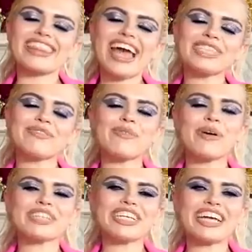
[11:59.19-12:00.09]
Thanks for
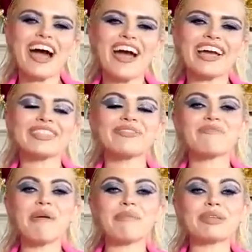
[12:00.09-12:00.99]
watching, guys.
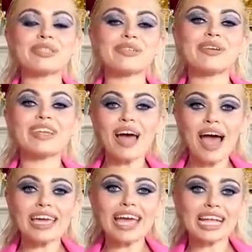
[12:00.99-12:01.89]
Remember to
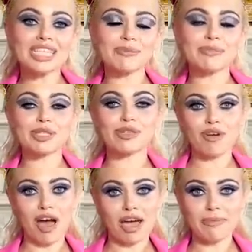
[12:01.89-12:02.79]
like and
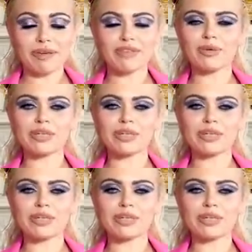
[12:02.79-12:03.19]
subscribe if you